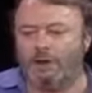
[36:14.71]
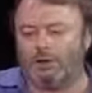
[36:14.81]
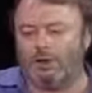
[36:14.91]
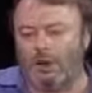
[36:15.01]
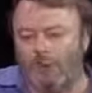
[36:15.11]

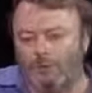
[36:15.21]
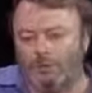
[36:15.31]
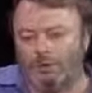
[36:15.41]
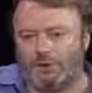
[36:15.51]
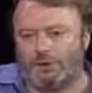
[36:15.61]
to the life of
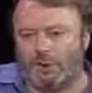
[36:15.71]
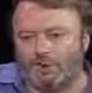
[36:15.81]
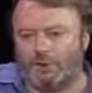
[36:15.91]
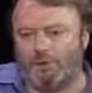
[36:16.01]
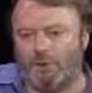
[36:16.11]
this
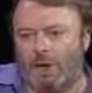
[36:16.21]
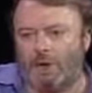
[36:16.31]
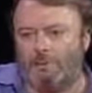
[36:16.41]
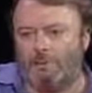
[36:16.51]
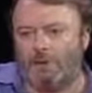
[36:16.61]
disgusting
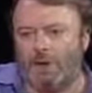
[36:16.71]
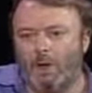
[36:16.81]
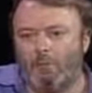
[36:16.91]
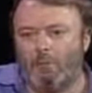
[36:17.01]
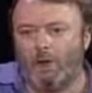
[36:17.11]
man
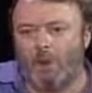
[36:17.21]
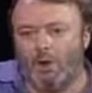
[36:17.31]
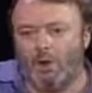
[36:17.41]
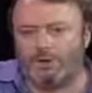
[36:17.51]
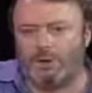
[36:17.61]

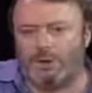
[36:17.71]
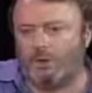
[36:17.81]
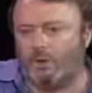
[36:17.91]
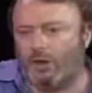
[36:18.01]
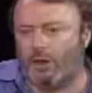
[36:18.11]
because he
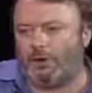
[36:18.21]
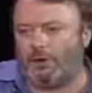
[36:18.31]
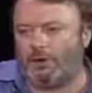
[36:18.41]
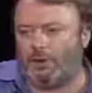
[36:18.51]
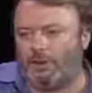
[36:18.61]
freed
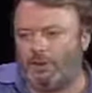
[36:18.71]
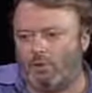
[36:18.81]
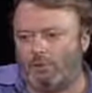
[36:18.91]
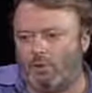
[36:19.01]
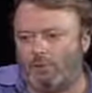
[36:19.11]

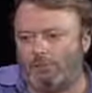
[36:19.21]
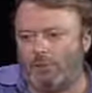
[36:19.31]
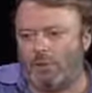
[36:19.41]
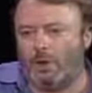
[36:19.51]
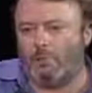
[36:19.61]
Timor from
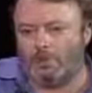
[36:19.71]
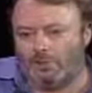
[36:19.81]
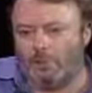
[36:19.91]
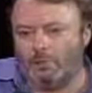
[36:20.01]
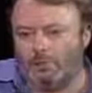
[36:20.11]

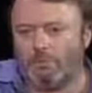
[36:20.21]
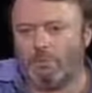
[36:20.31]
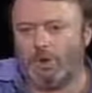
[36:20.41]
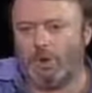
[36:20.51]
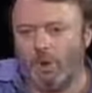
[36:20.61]
Muslim
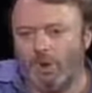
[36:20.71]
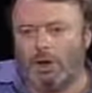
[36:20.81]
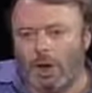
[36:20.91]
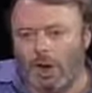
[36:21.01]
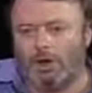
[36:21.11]

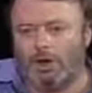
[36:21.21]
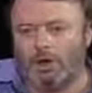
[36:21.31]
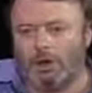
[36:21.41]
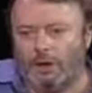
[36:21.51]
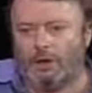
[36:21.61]
Holy Land
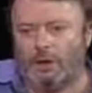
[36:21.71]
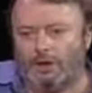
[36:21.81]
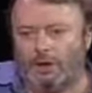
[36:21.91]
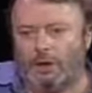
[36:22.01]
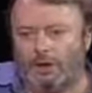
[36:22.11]
in
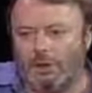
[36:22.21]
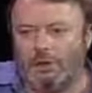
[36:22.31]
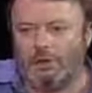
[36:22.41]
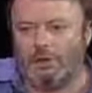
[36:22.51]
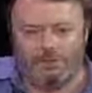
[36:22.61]
Indonesia.
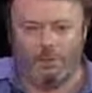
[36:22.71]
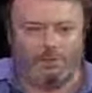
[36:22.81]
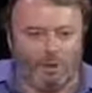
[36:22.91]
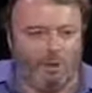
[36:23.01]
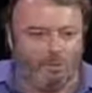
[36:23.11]
These
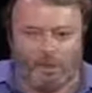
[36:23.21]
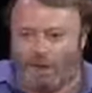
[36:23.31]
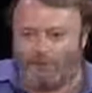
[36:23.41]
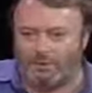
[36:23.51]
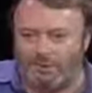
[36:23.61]
people are not
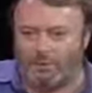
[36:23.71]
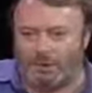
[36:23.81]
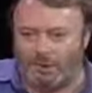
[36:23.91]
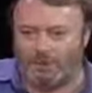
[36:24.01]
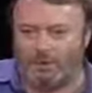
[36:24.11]
pacifists,
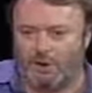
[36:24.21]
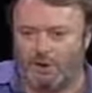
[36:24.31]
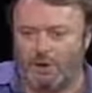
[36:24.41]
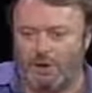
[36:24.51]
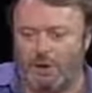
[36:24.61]
ladies and
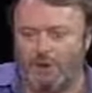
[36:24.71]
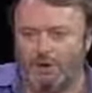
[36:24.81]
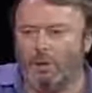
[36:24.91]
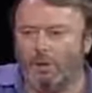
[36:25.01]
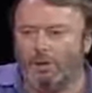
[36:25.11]
gentlemen,
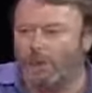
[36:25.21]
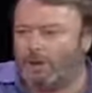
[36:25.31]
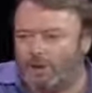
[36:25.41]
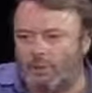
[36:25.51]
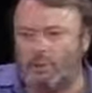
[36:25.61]
nor are they
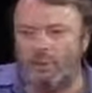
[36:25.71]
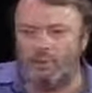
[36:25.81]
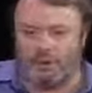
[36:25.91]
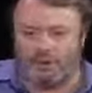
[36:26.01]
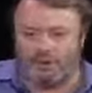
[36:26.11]

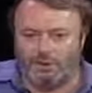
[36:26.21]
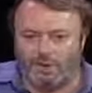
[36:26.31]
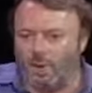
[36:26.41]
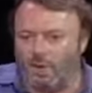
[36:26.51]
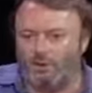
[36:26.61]
anti-imperialists.
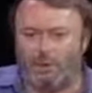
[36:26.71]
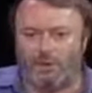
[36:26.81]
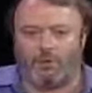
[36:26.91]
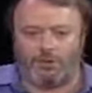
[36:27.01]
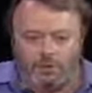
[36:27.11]
If you
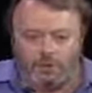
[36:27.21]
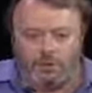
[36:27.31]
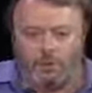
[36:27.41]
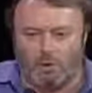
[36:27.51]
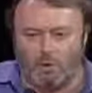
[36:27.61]
haven't noticed,
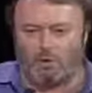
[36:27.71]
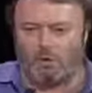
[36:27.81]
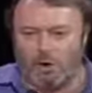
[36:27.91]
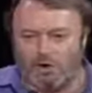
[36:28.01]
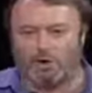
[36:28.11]
they call for the
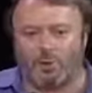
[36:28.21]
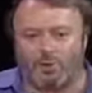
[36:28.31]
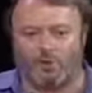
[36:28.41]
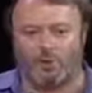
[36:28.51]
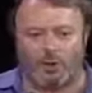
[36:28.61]

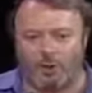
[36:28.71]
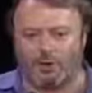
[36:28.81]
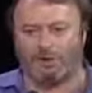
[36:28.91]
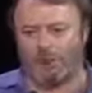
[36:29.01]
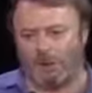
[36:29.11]
restoration of a
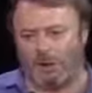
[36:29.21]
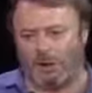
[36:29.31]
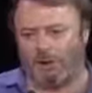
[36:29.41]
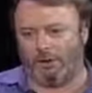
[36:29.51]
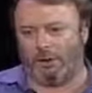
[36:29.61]
lost
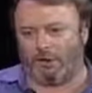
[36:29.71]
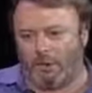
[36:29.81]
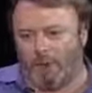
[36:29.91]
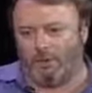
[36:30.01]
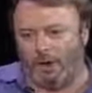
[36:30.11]
empire, the
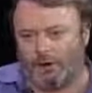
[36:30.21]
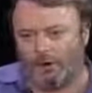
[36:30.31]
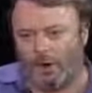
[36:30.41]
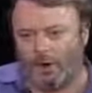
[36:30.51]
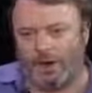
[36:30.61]

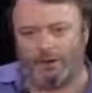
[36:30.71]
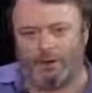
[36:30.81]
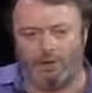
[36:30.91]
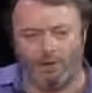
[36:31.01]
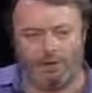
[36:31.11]
caliphate, and
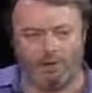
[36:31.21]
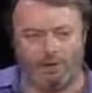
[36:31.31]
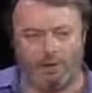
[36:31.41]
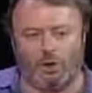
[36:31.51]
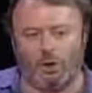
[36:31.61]
the
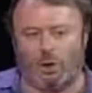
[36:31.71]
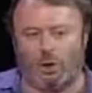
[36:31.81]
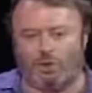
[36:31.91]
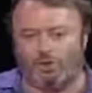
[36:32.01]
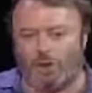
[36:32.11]
imposition
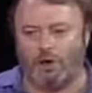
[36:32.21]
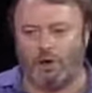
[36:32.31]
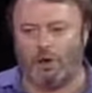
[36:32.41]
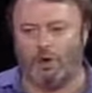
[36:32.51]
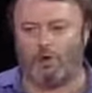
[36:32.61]
of
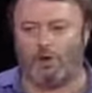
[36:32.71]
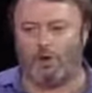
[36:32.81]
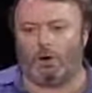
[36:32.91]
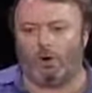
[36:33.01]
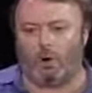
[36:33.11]
Sharia law
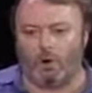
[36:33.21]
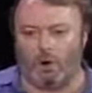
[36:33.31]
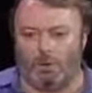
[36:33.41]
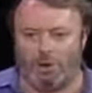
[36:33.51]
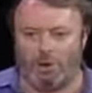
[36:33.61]
on all
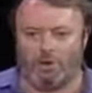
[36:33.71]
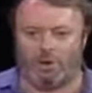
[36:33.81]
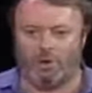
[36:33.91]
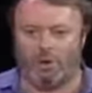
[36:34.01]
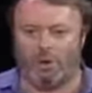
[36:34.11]

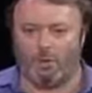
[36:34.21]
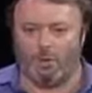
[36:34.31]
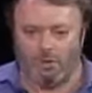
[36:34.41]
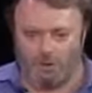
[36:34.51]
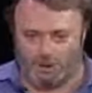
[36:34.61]
non-believers
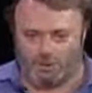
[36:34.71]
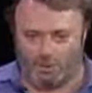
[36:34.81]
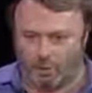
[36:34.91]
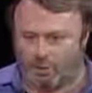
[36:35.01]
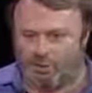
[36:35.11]
within its
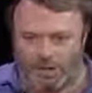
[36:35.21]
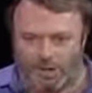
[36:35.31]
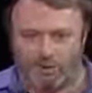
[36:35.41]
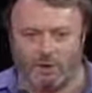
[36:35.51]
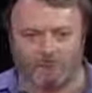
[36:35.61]
borders.
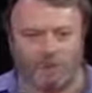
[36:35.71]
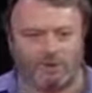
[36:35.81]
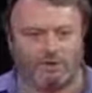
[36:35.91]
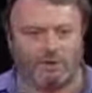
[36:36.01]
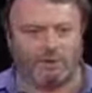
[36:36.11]
That's not
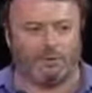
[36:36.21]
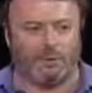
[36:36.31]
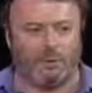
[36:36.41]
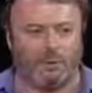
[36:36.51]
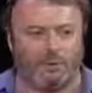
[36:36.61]
pacifism.
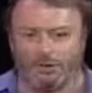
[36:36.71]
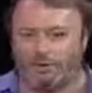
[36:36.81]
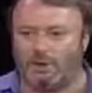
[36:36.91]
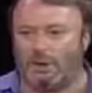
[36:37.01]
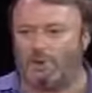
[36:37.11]

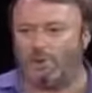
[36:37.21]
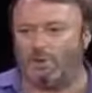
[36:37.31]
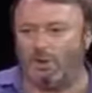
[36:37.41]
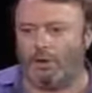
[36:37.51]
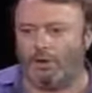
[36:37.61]
That's not
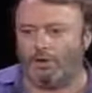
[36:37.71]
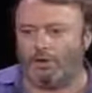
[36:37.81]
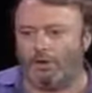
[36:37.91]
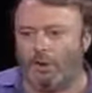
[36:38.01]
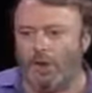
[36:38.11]
anti-imperialism.
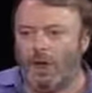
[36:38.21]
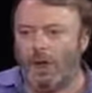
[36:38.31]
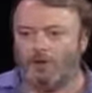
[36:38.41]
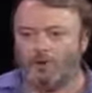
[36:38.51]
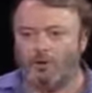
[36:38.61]

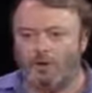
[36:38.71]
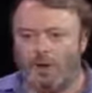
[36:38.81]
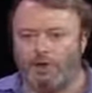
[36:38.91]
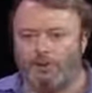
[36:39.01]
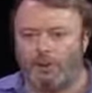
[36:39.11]
And to
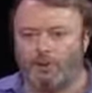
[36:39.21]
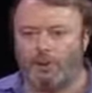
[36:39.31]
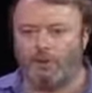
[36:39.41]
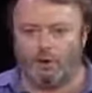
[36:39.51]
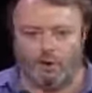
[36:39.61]
praise the people
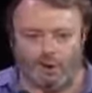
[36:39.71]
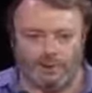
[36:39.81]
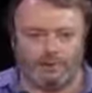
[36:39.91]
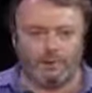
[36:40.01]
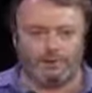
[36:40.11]
who do this,